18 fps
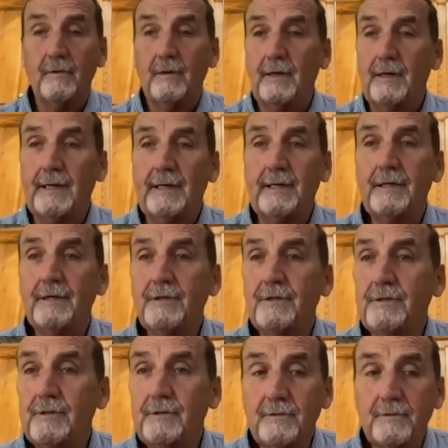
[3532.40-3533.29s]
and
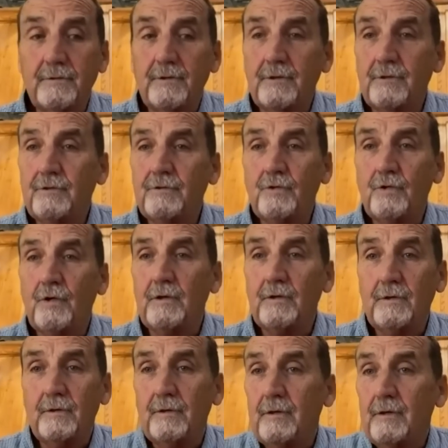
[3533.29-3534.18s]
is just,
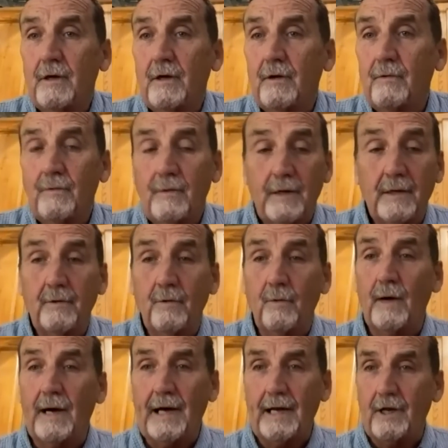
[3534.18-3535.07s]
you know, in the
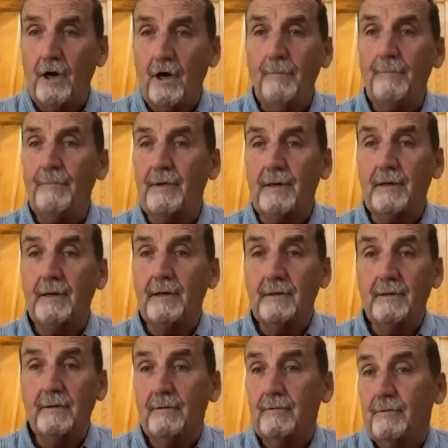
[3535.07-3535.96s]
wide open
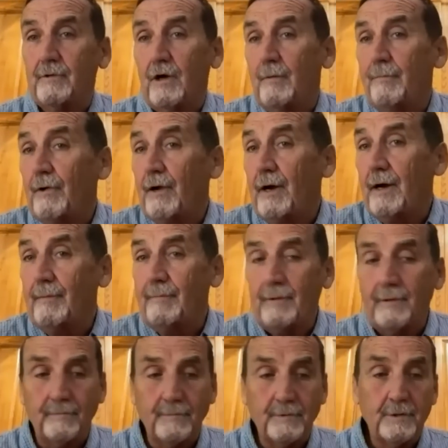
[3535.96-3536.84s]
no
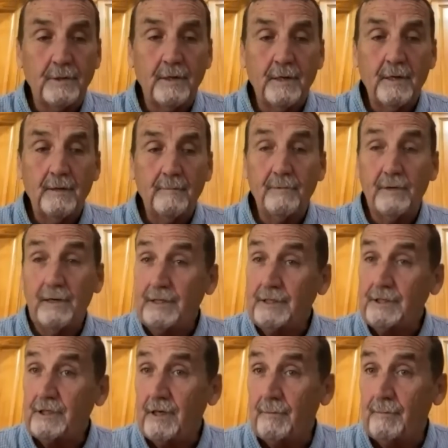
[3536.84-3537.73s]
problems. But
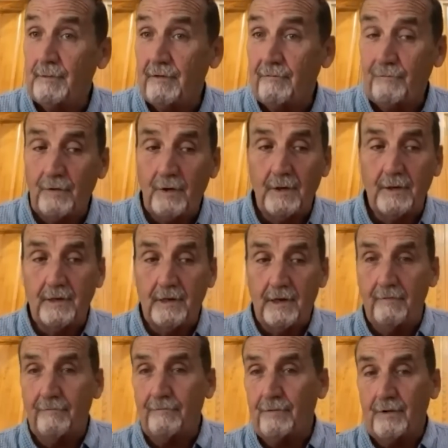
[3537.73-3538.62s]
he's coming to
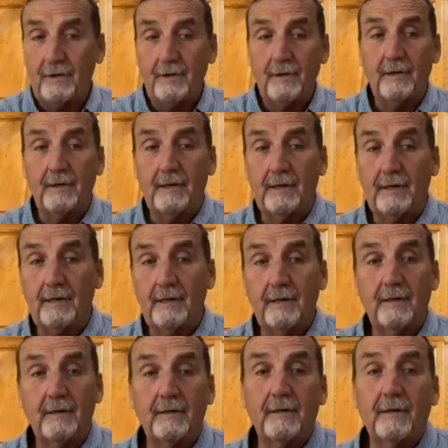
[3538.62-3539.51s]
Philadelphia,
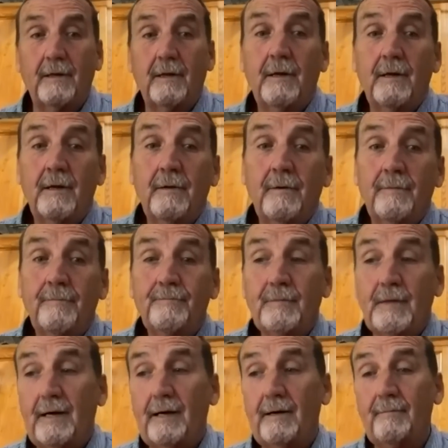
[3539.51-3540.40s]
and
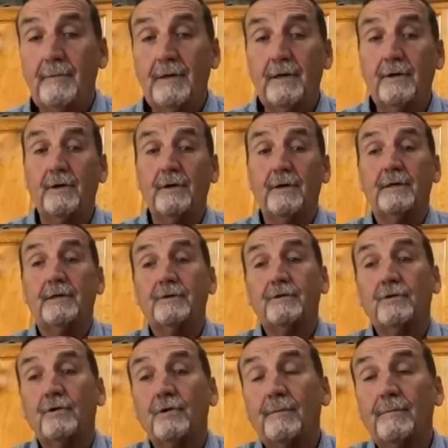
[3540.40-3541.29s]
I'm hearing
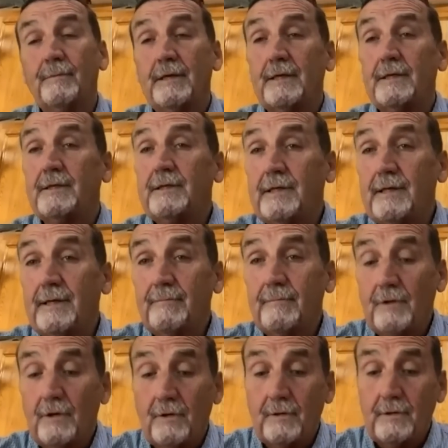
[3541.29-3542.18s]
there's going to be a tent
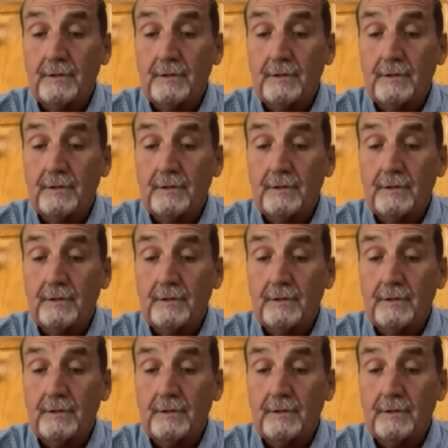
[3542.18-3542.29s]
on